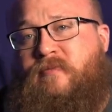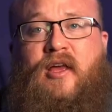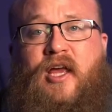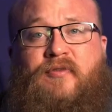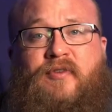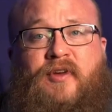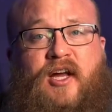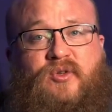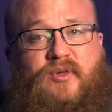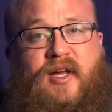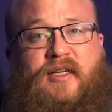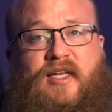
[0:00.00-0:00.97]
If you guys
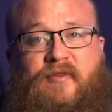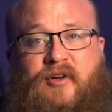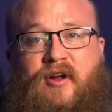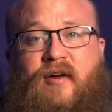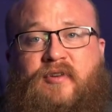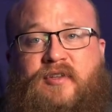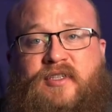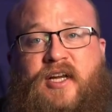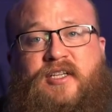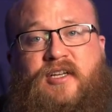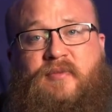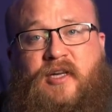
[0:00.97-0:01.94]
would like to have a
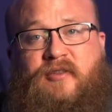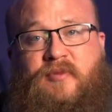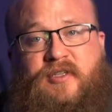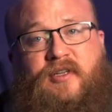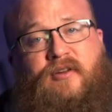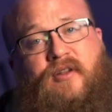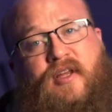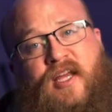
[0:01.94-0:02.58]
conversation about the material